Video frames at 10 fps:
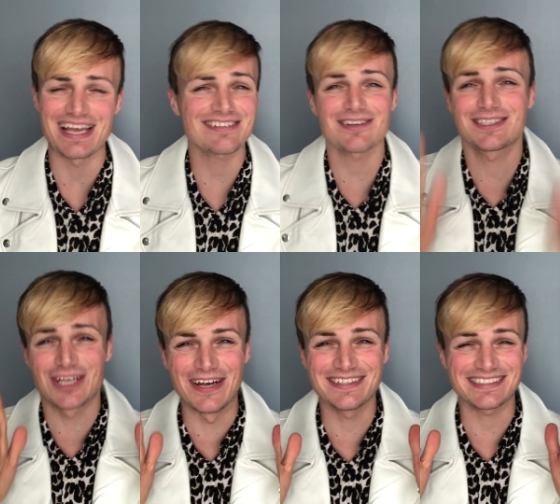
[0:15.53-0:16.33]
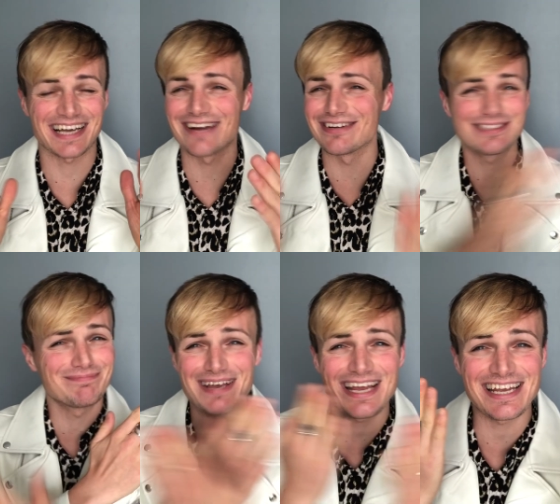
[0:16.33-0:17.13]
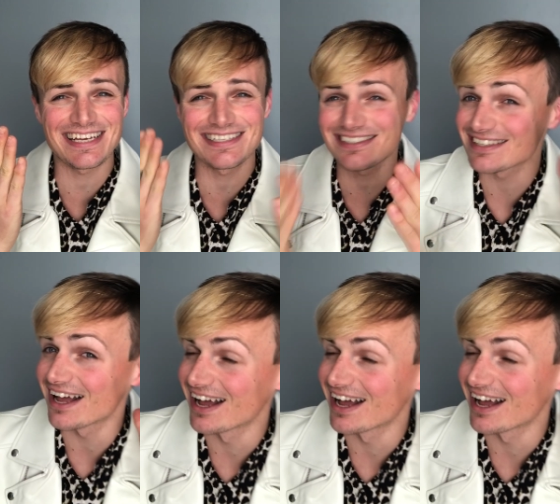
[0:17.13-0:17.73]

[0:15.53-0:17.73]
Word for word: It's a Tuesday, which means